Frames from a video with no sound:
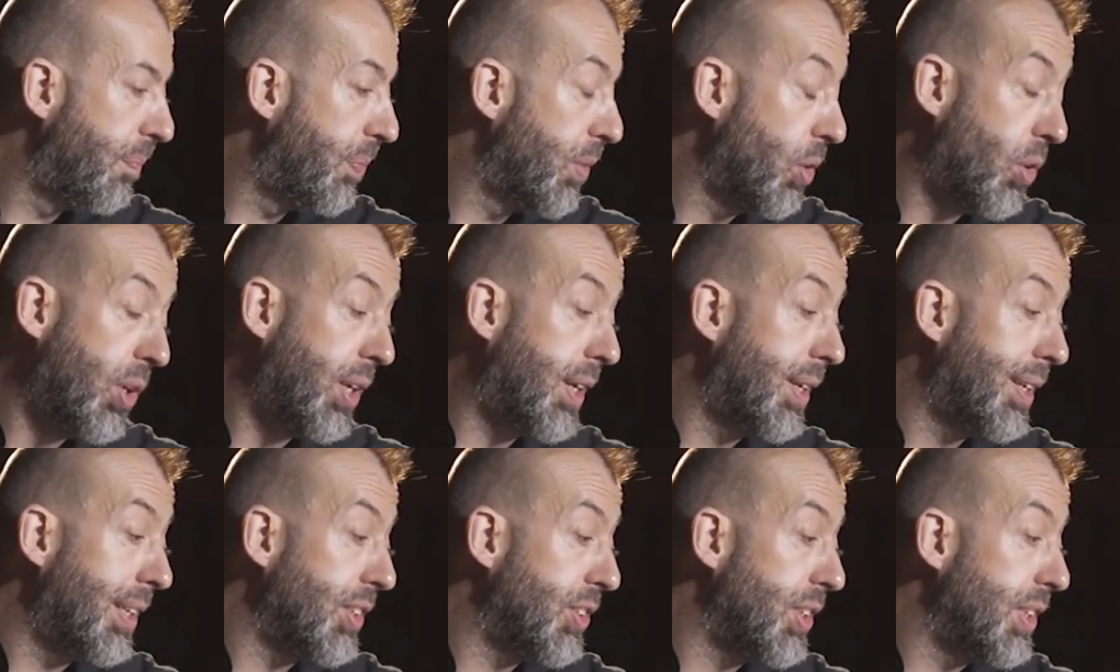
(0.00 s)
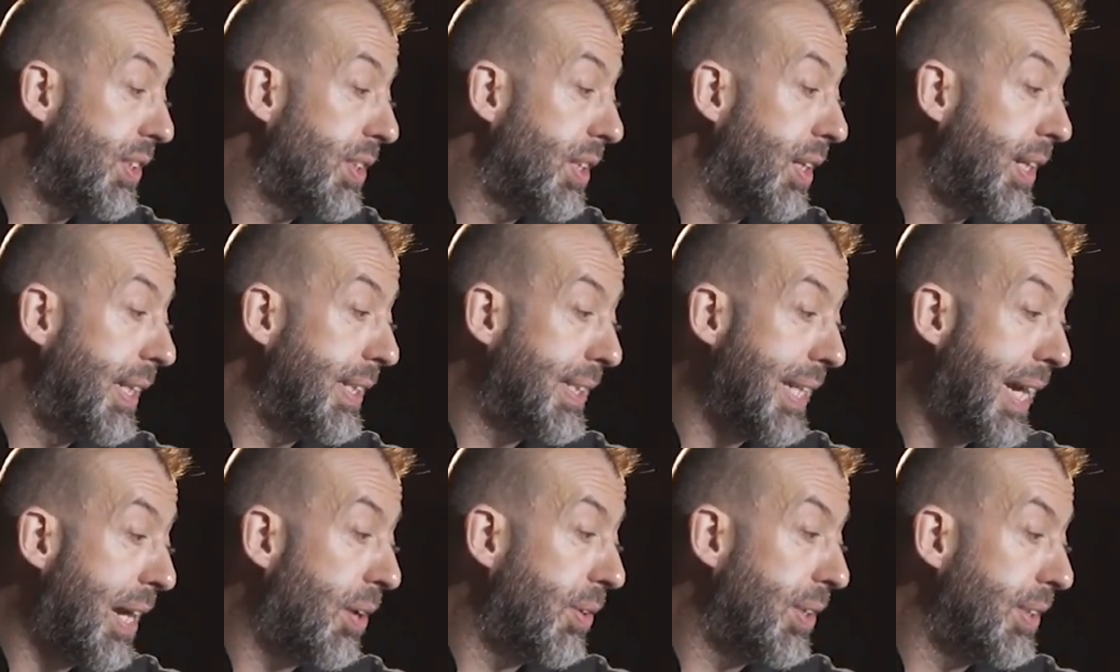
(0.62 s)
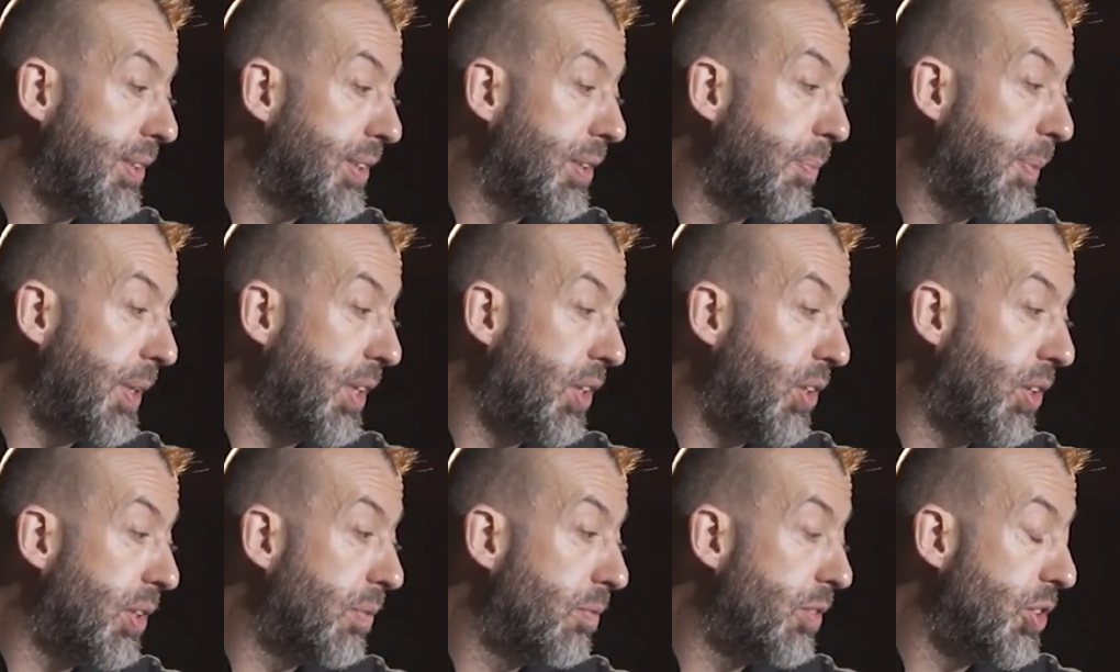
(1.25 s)
Or you can actually turn it down. It's something
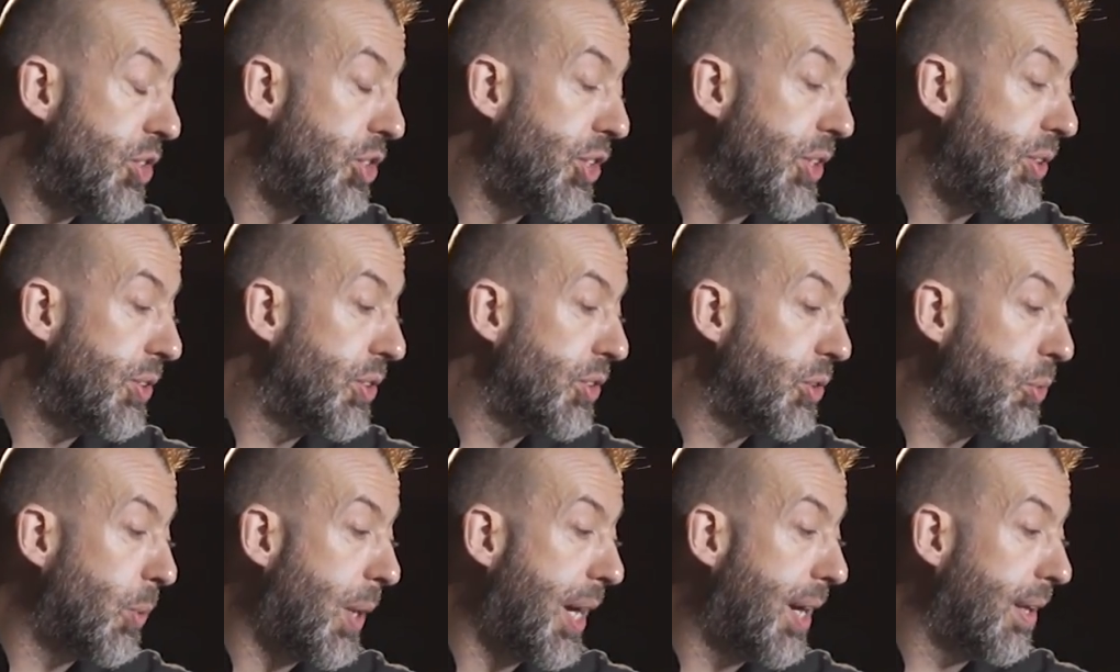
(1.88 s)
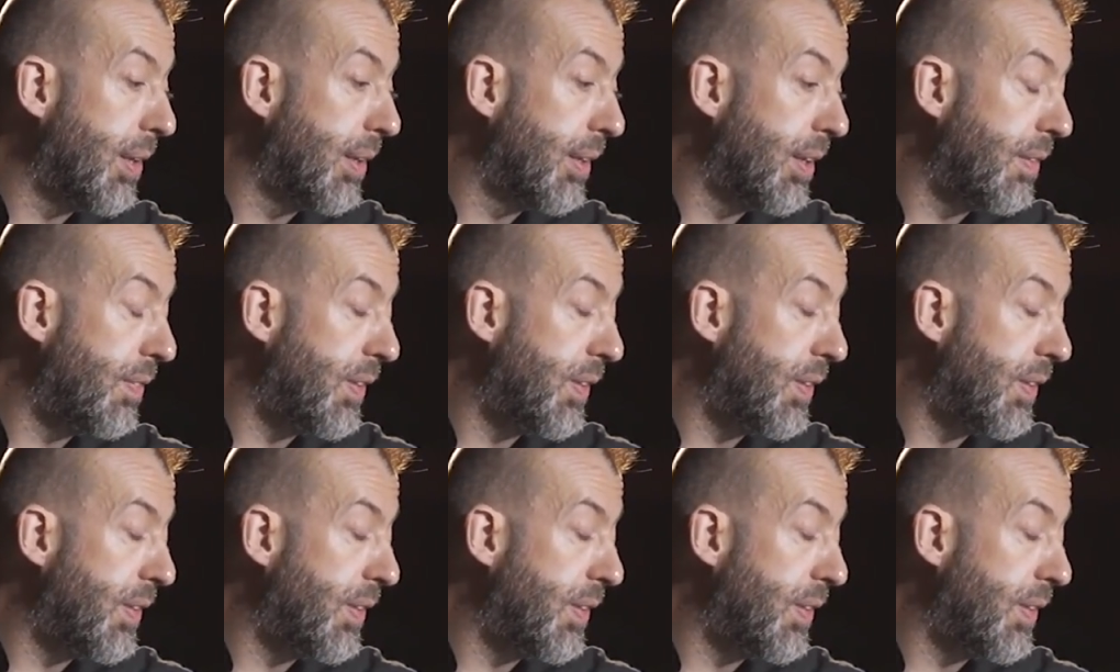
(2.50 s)
you can reduce as well.